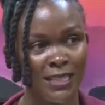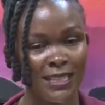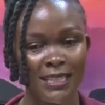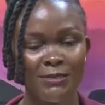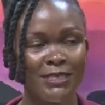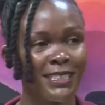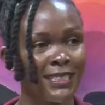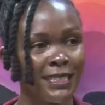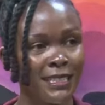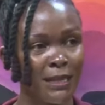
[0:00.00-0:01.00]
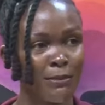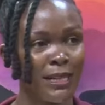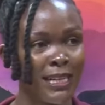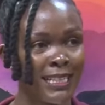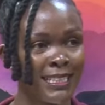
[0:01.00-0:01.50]
like we see kina
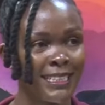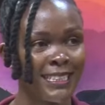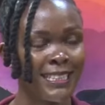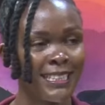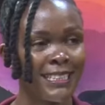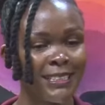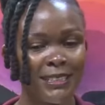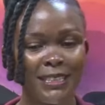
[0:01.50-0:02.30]
Bahati,